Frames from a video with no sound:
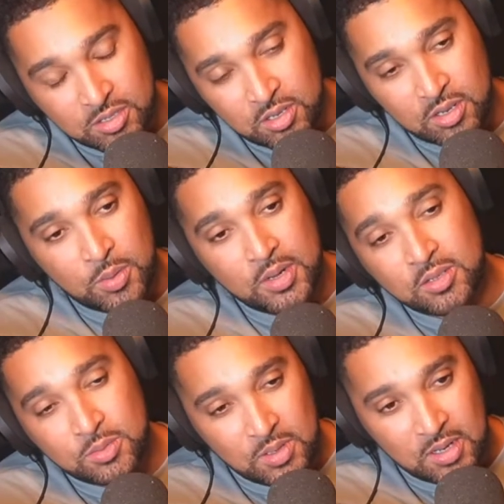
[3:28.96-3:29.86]
that no one
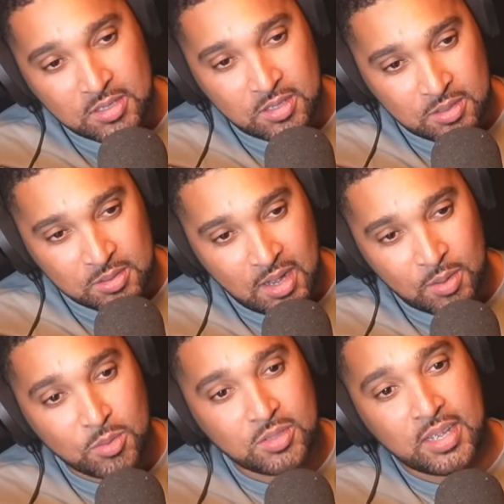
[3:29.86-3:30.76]
else will ask, though. I
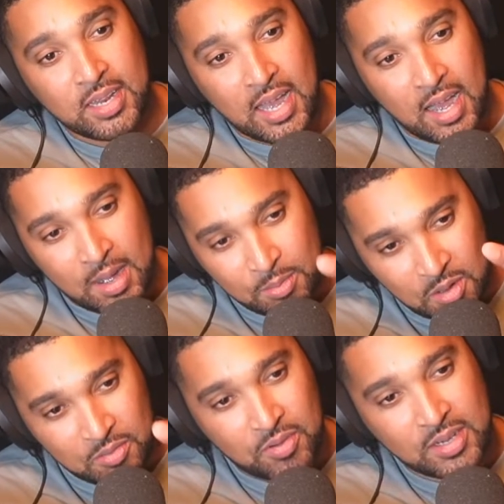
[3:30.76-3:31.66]
will say that. I'm
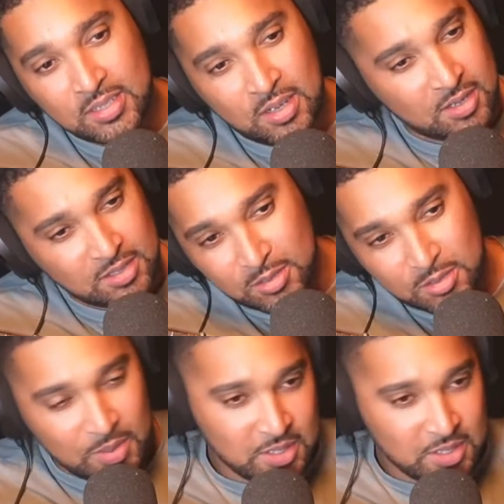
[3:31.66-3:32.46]
not afraid to ask those questions.